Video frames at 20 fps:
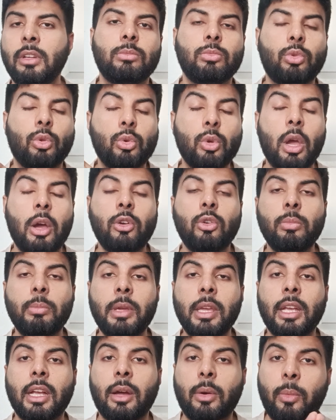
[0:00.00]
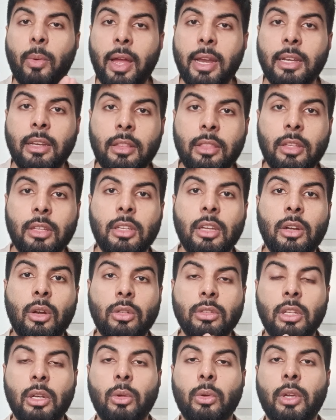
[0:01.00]
So you have to make a right decision
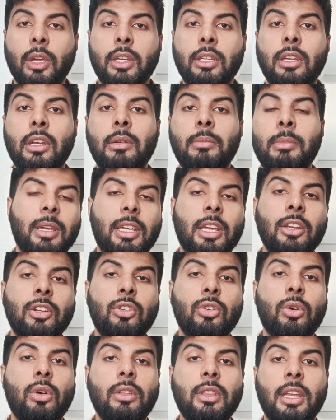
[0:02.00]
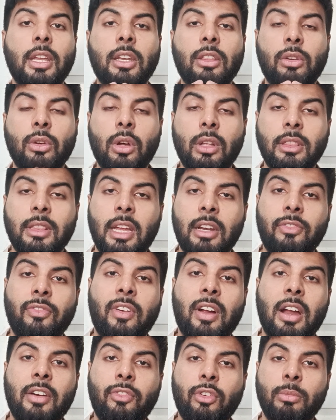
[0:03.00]
on the location, making sure that it's not that
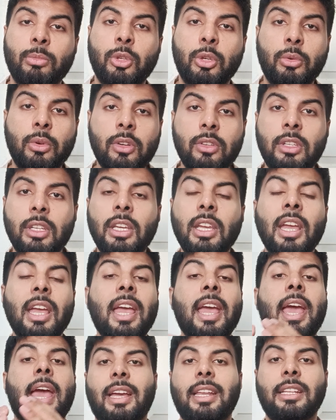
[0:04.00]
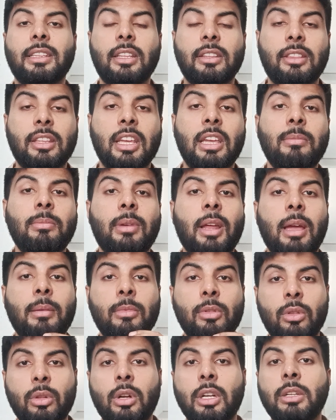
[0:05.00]
far from university and at the same time
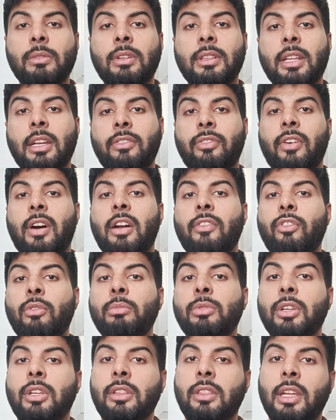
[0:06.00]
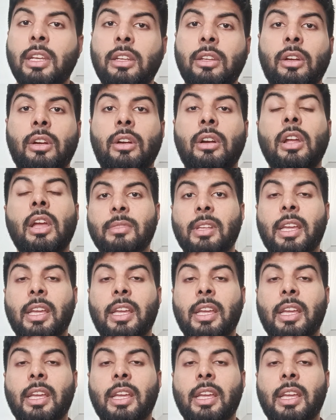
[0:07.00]
it's not even that far from city center.